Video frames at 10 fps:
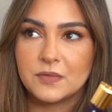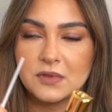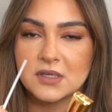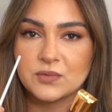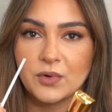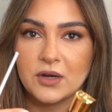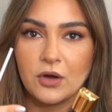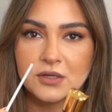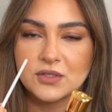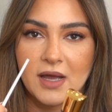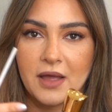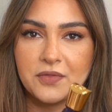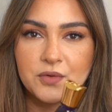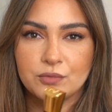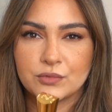This one also had
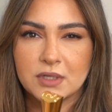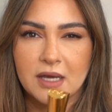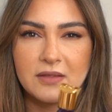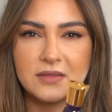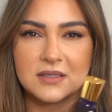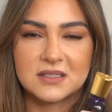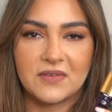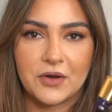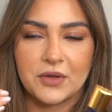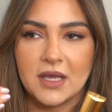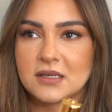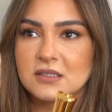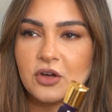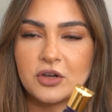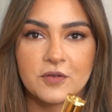the oud and this very
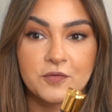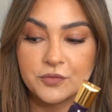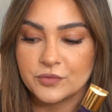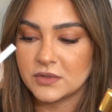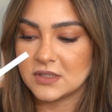exotic fruit.